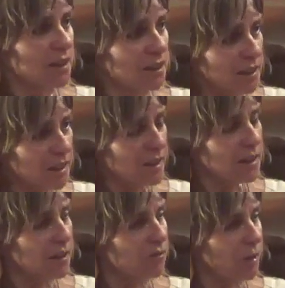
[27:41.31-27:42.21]

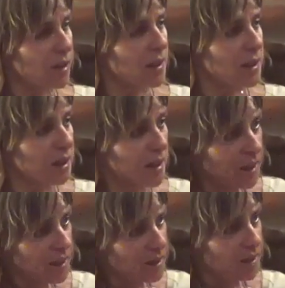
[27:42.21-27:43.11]
sit right here,
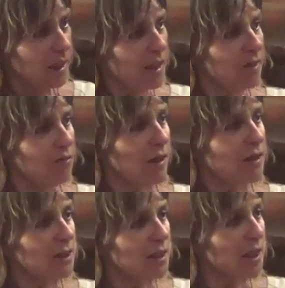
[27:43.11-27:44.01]
stay
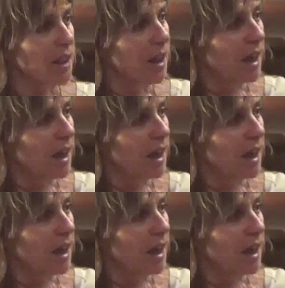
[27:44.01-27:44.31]
right here,